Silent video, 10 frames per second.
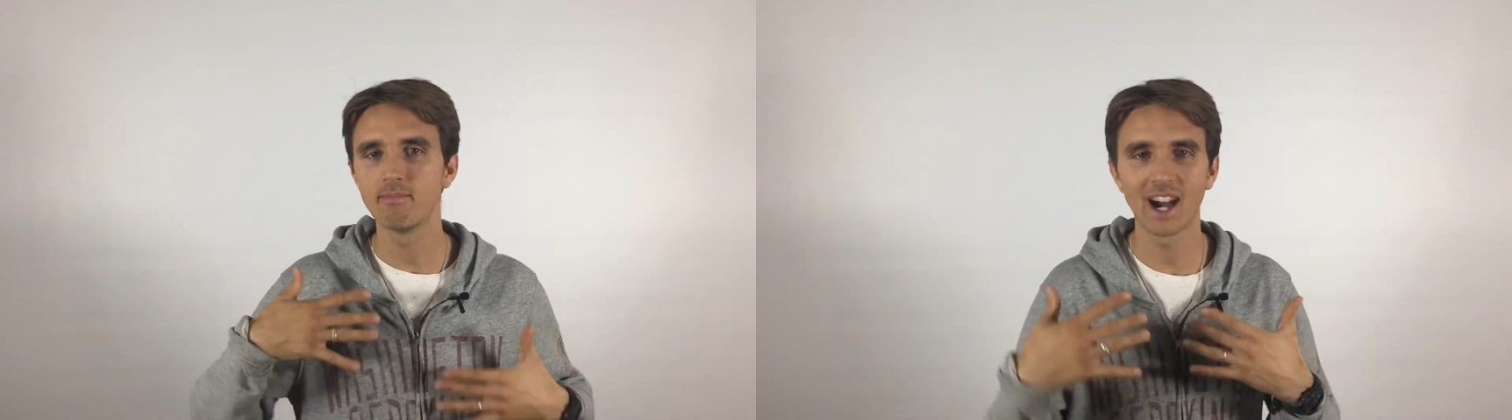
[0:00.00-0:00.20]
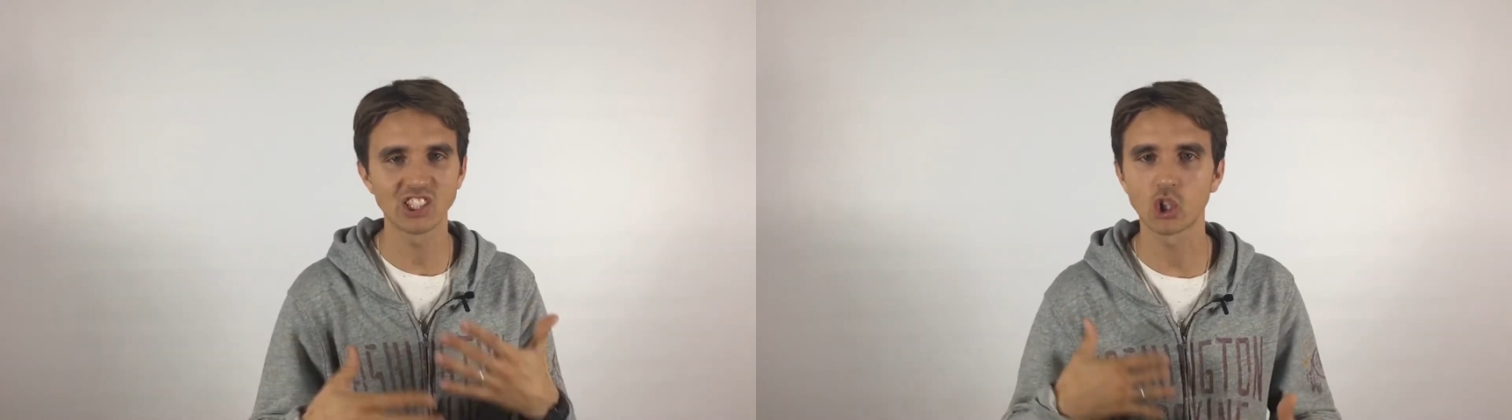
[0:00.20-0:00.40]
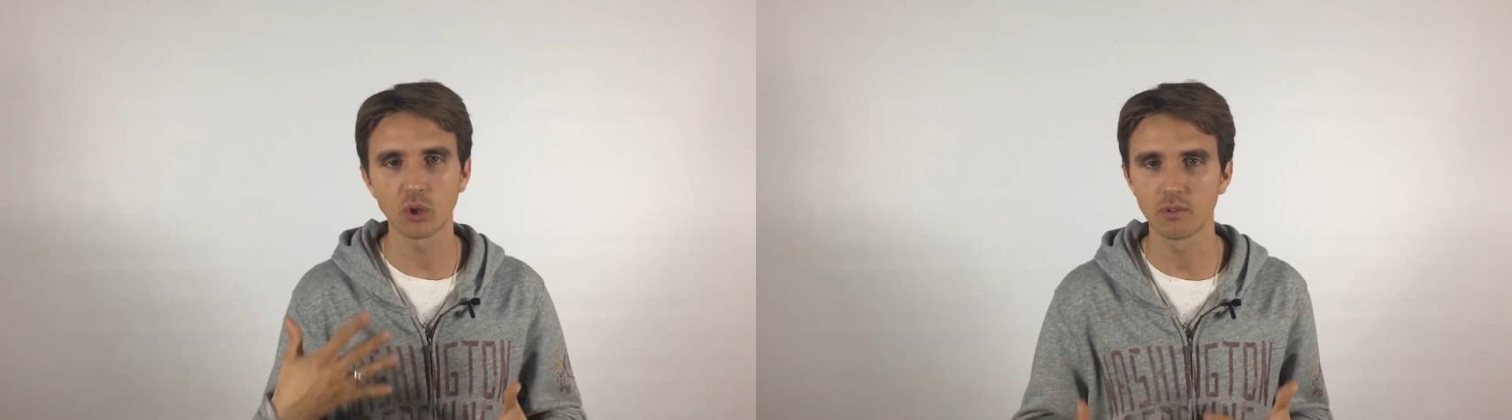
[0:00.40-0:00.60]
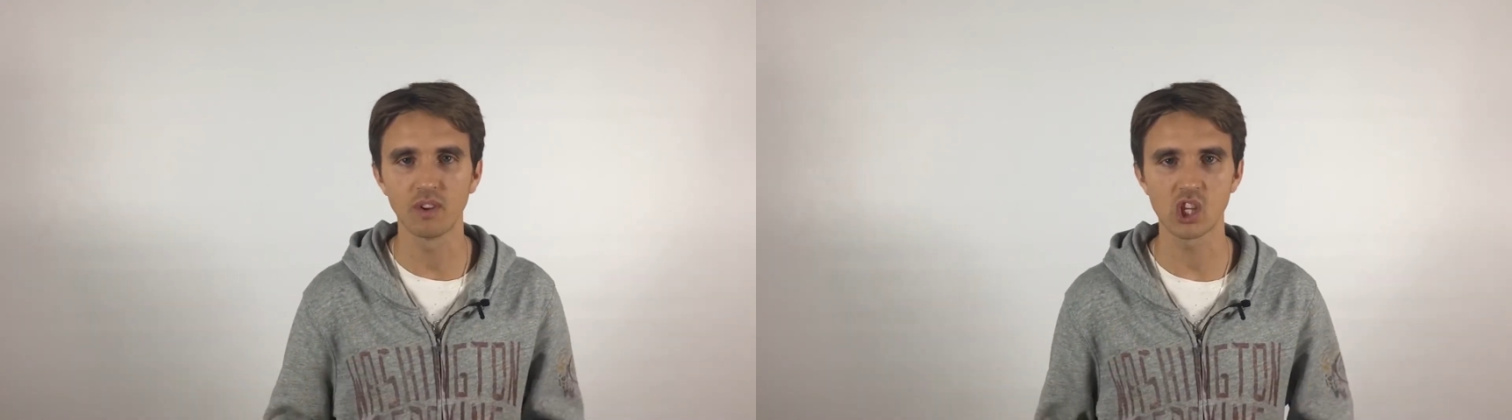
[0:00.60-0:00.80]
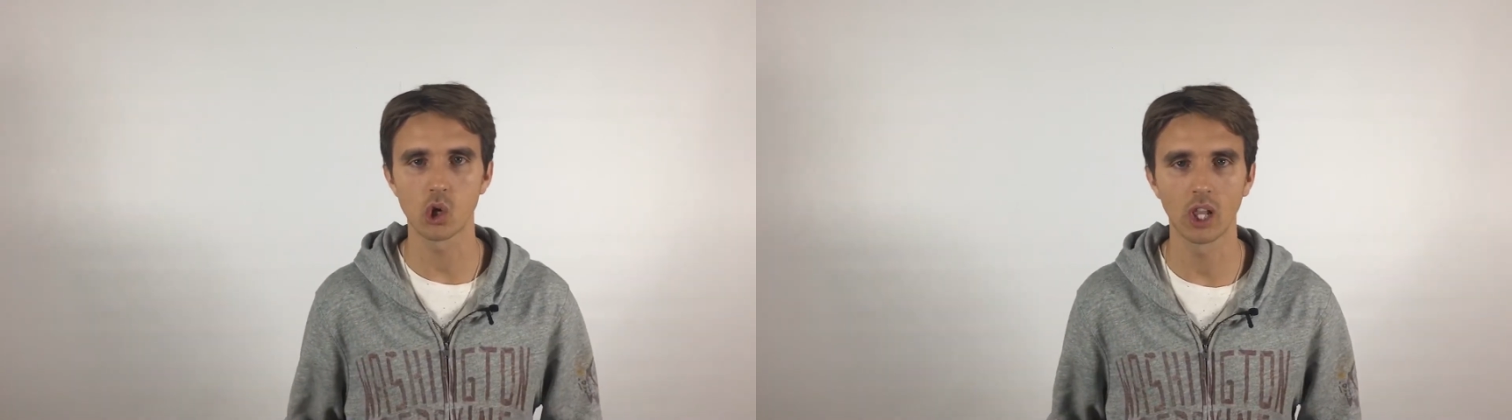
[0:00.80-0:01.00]
I start to
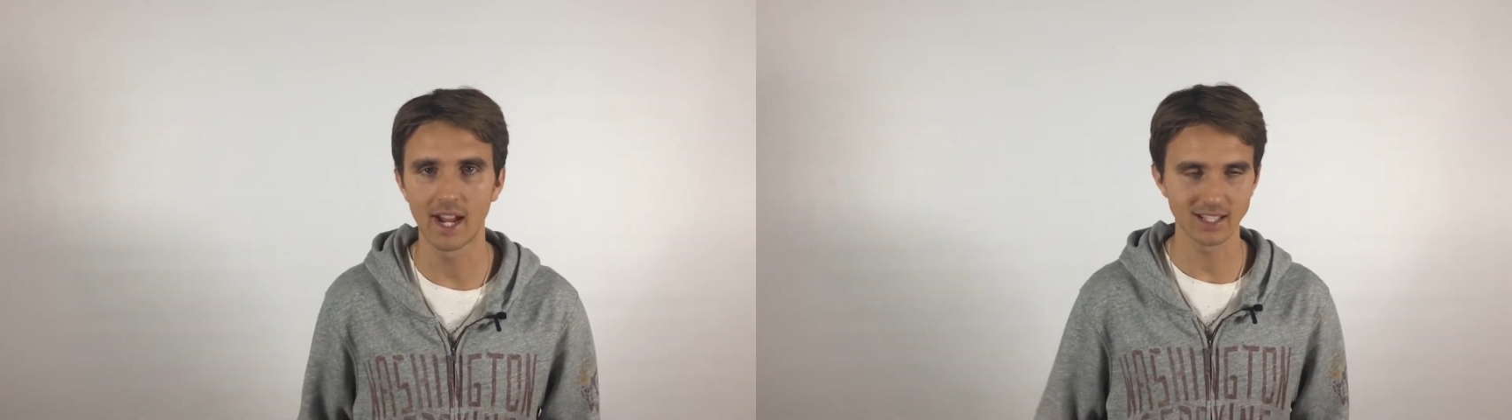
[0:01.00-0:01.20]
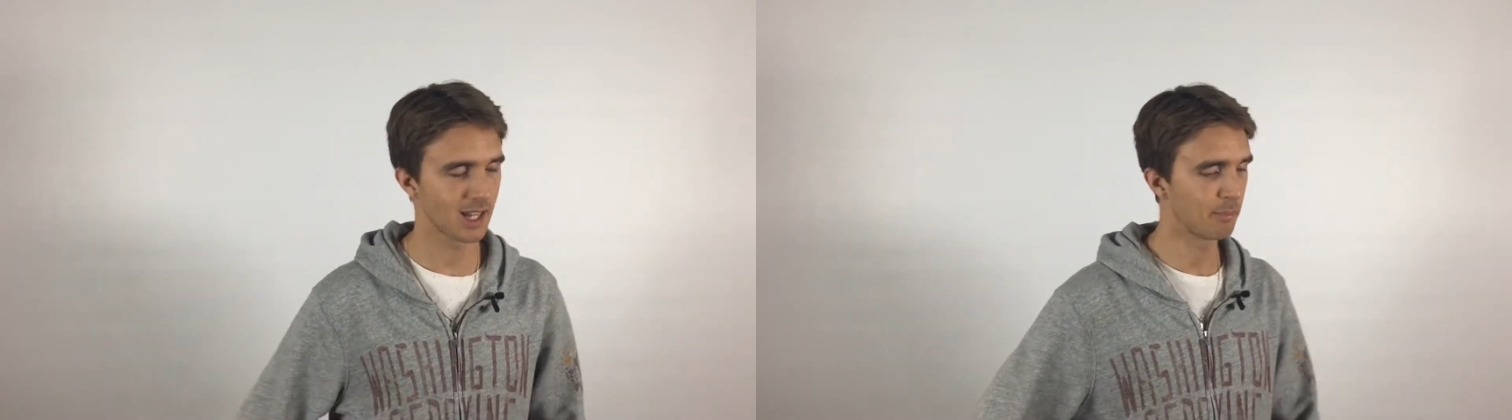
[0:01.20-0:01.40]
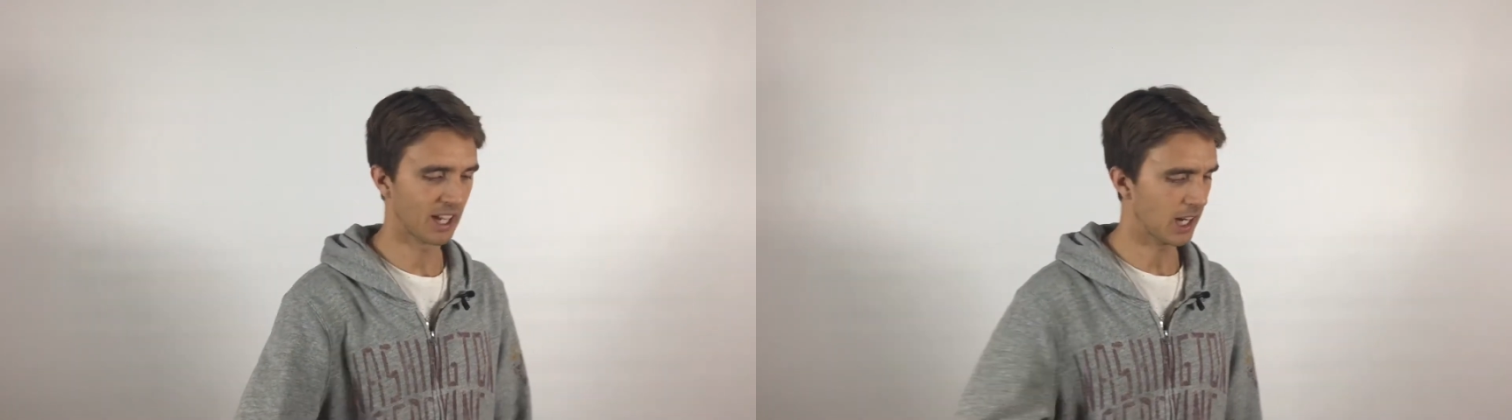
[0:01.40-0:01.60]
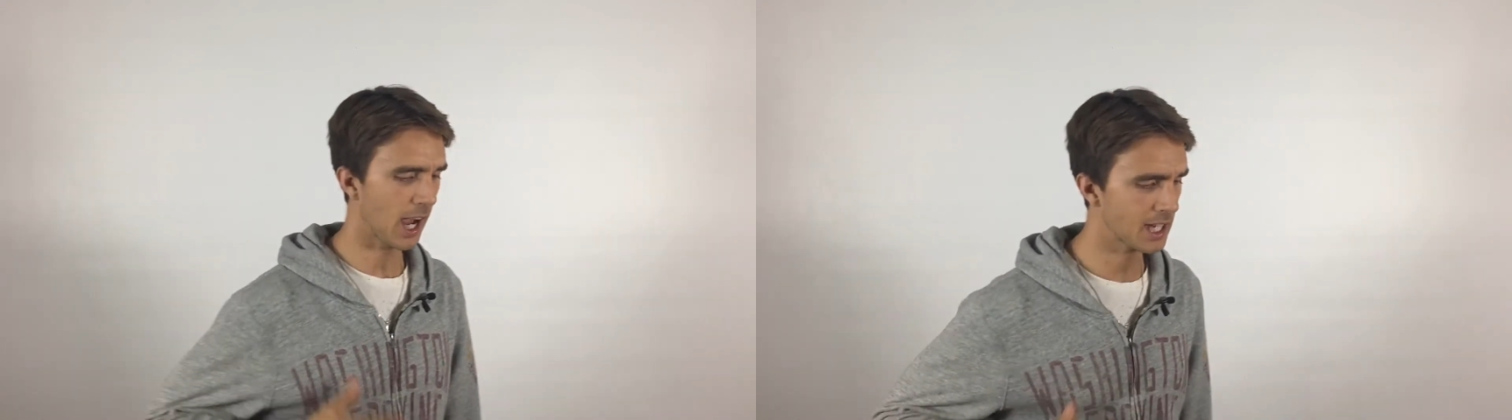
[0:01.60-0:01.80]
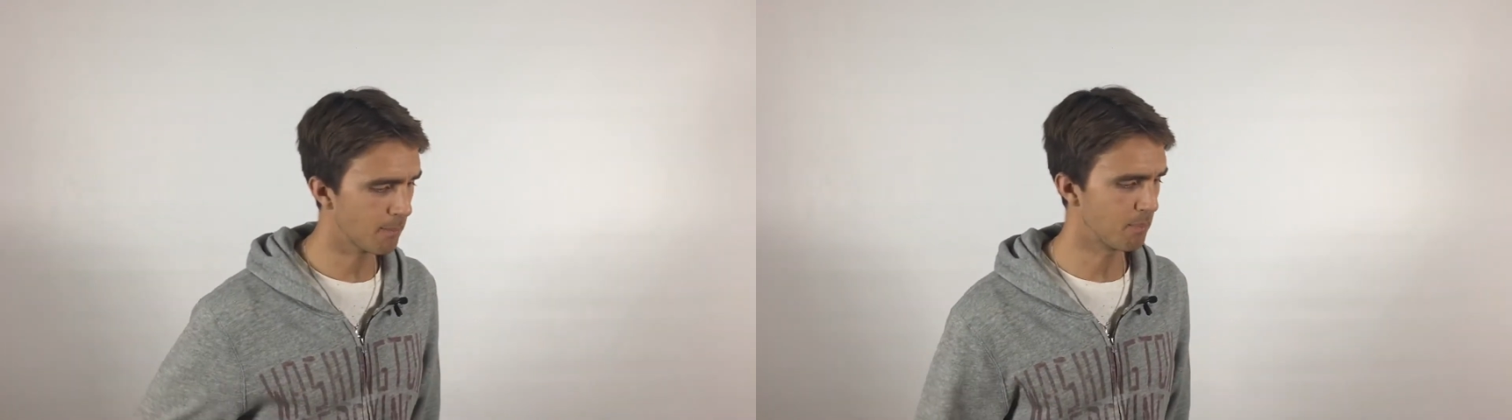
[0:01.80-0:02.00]
visualize. I'm like,
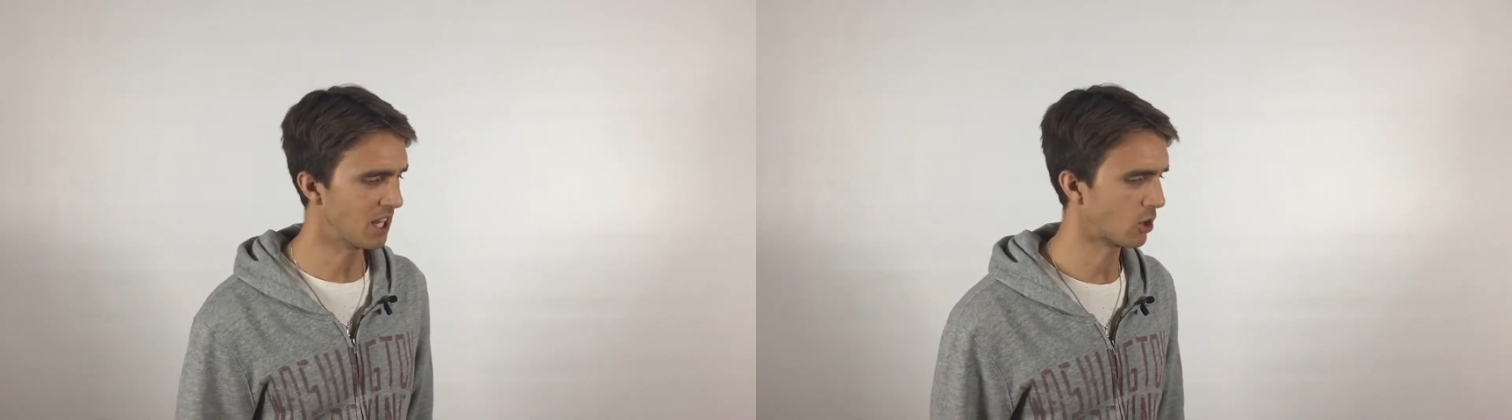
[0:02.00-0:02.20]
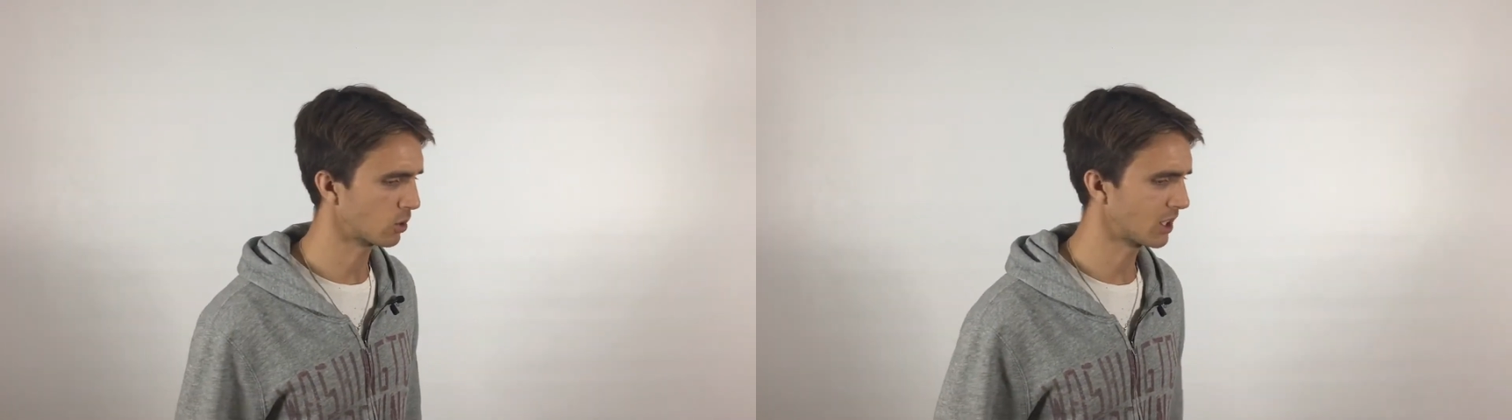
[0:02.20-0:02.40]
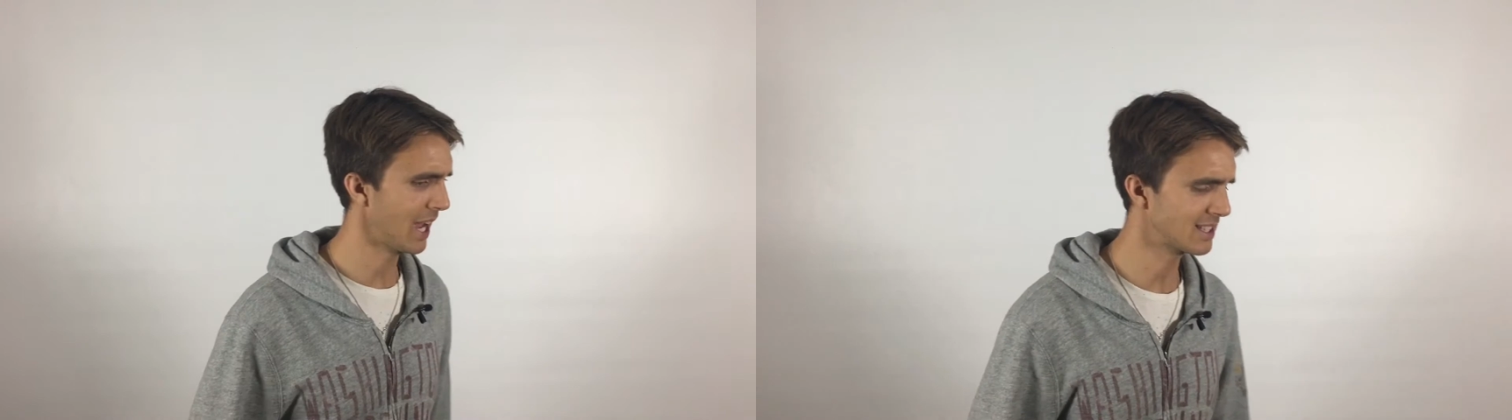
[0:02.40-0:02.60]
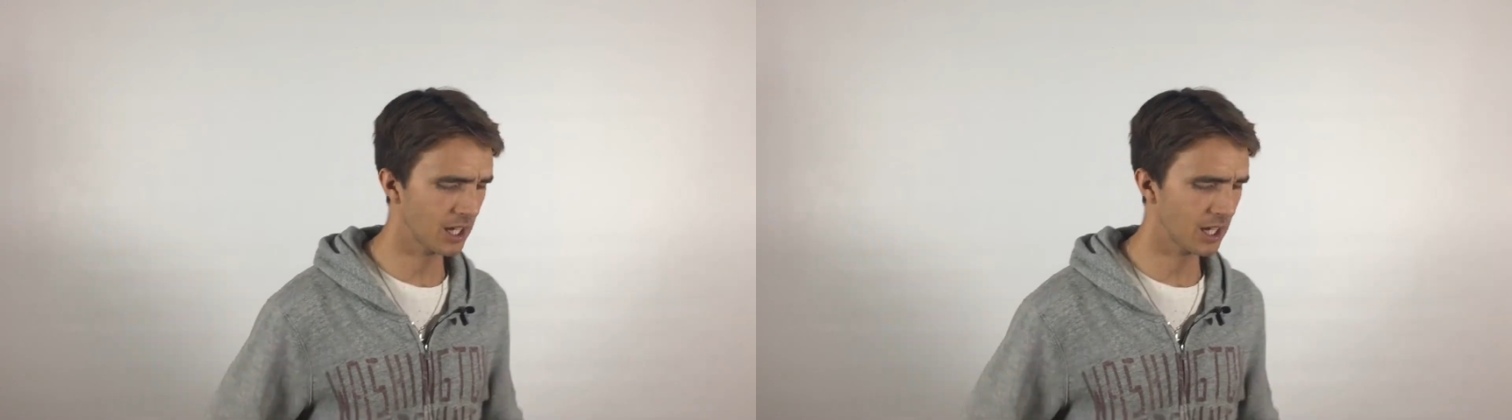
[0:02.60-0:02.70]
I can beat those guys.